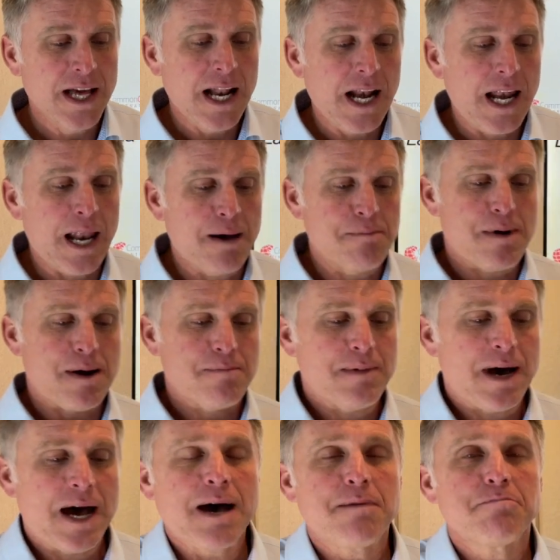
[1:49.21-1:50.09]
La
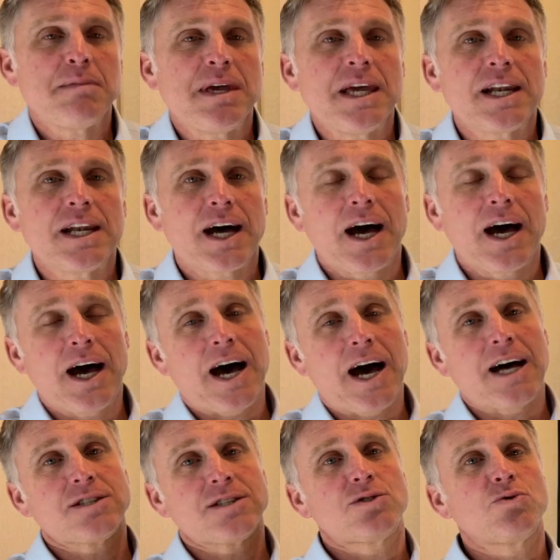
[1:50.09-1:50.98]
mamá mira
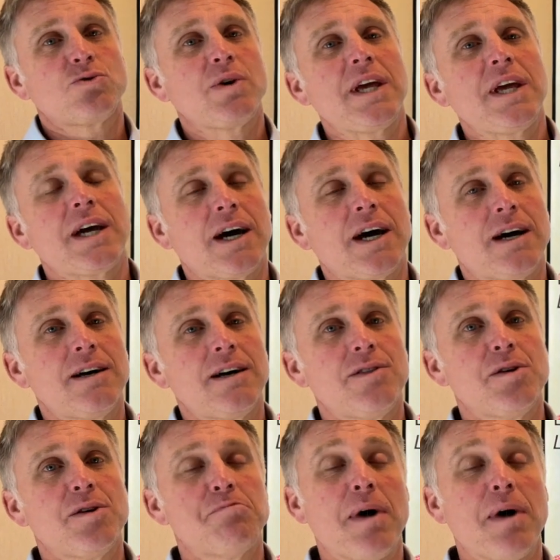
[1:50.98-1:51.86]
a su hija.
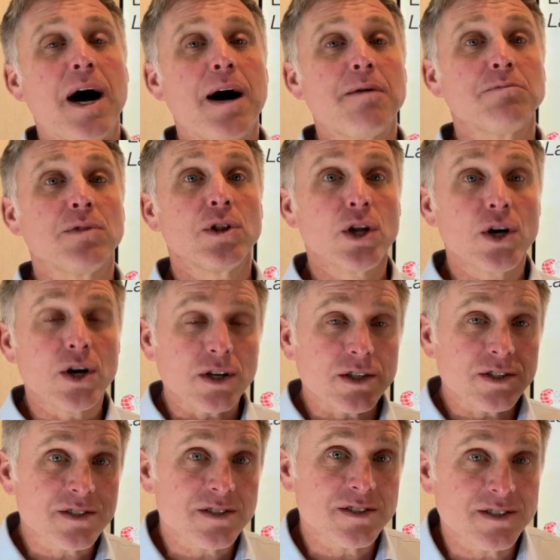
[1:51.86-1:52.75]
The mom
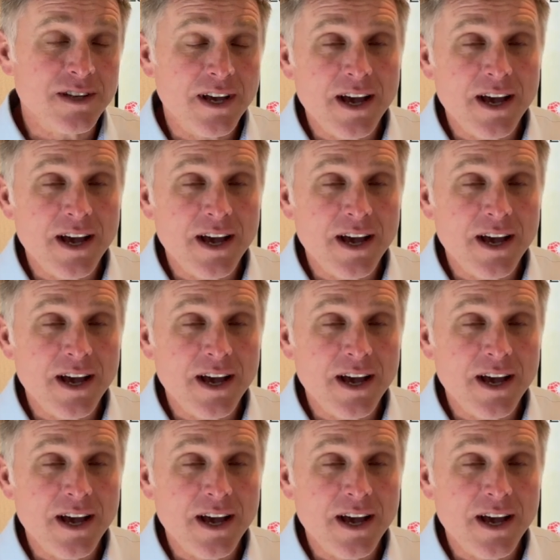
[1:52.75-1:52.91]
looks